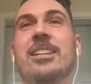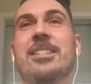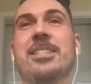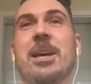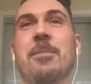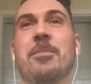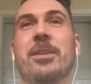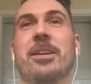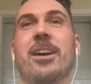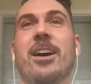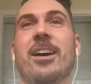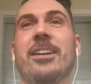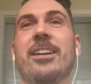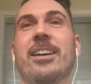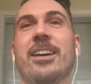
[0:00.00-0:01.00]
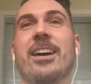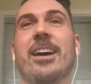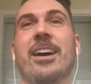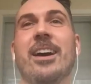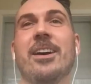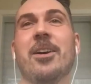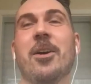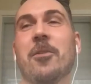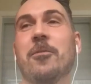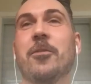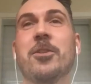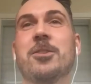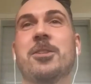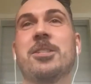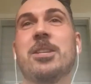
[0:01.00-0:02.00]
something on uh, uh our
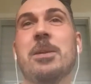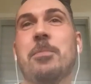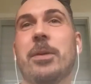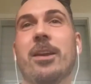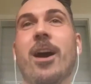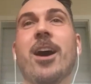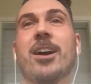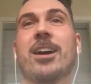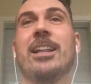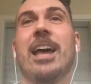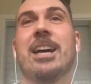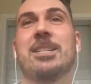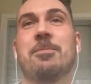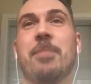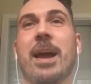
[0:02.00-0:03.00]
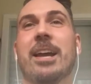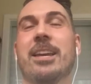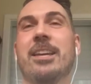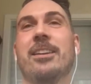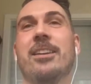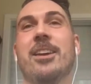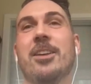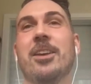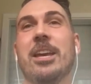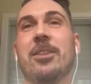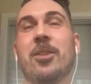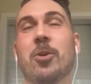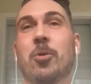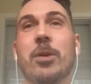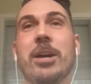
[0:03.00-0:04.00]
first CPR class back in, in
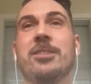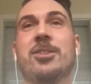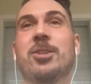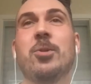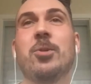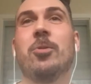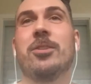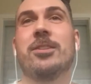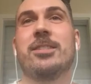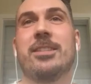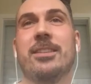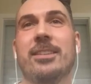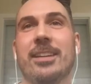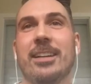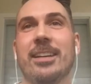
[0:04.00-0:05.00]
the grade schools.